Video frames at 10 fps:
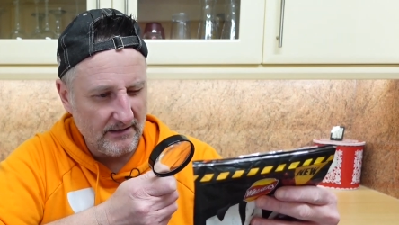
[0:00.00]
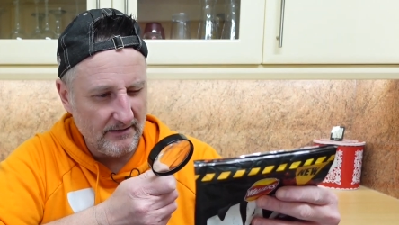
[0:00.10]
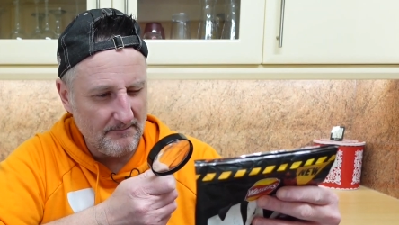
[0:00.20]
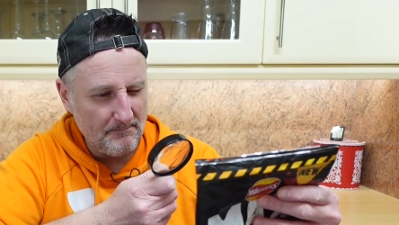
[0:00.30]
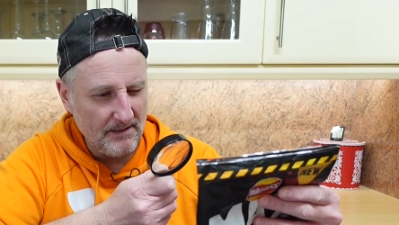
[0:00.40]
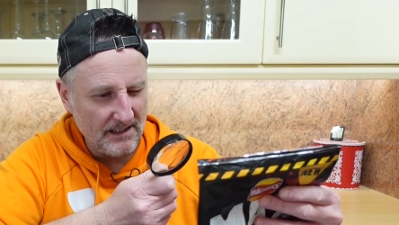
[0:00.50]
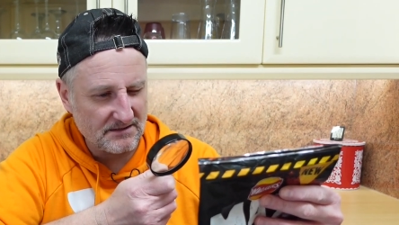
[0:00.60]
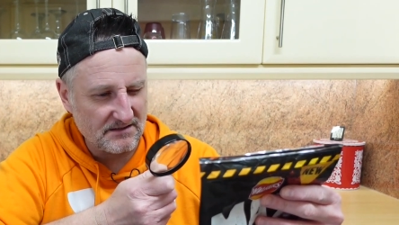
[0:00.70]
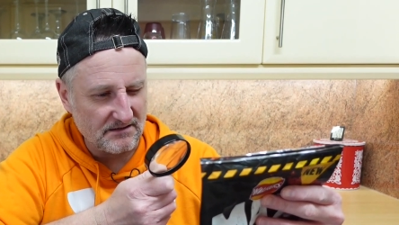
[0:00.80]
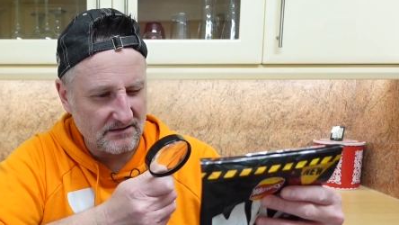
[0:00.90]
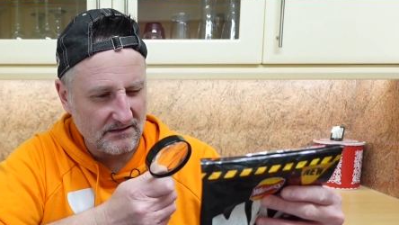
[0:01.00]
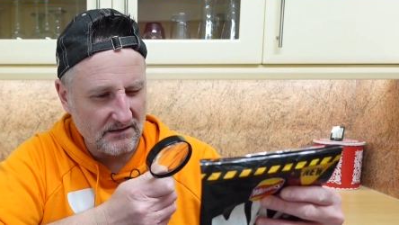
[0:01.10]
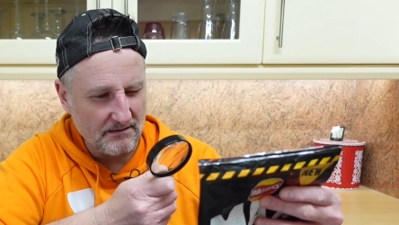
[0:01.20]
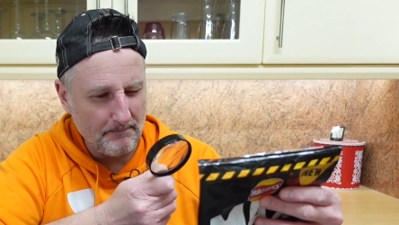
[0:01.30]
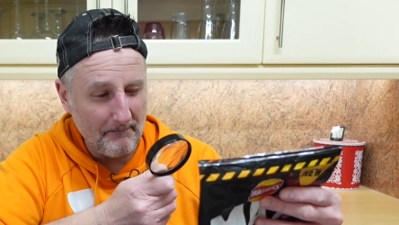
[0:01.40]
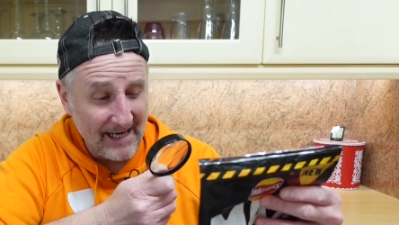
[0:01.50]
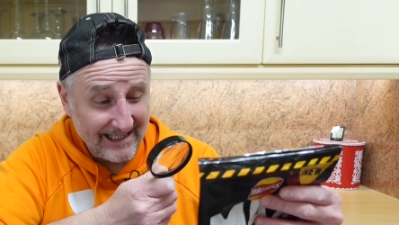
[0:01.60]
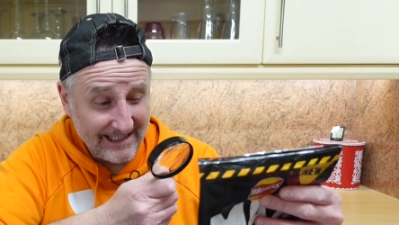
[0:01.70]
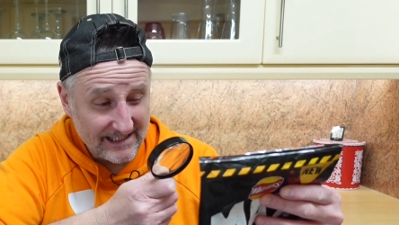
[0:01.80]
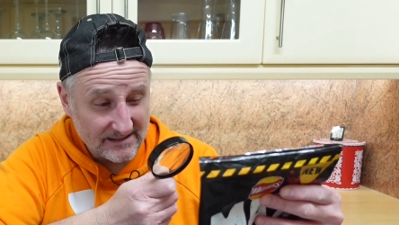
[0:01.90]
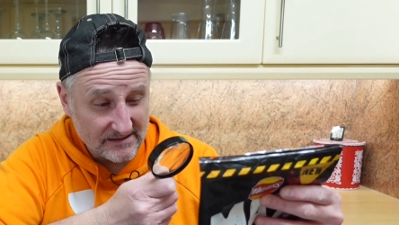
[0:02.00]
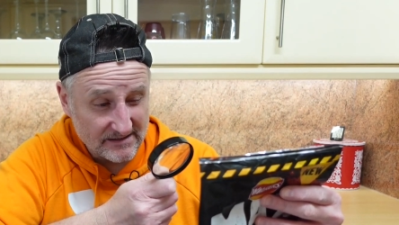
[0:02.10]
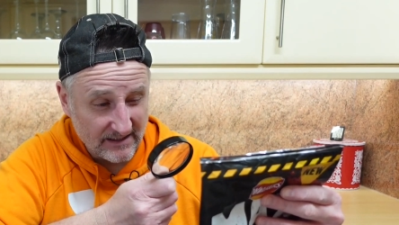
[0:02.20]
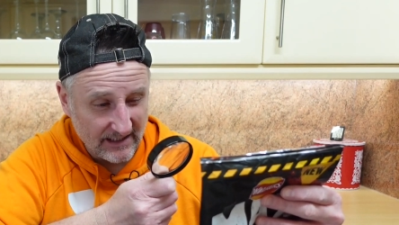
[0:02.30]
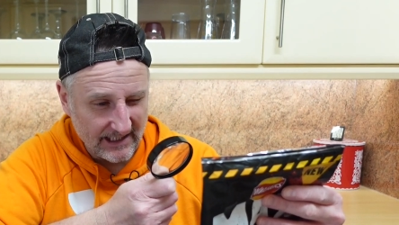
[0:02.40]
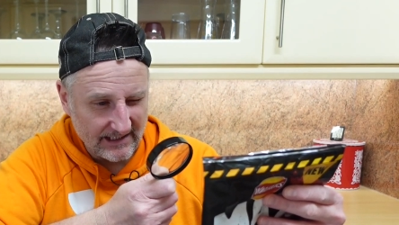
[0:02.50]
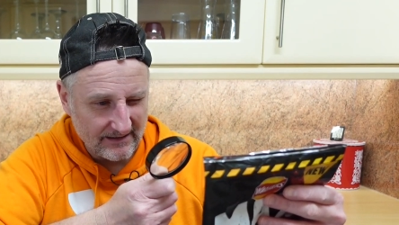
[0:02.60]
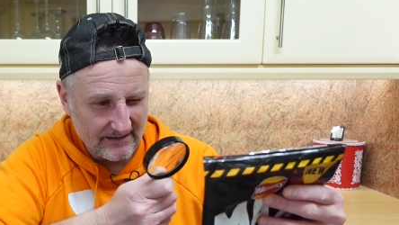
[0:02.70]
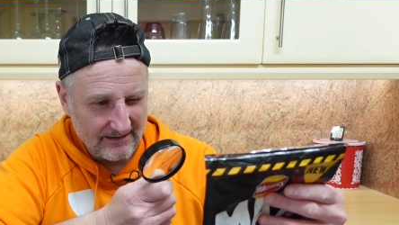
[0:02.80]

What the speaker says: and mustard. May contain.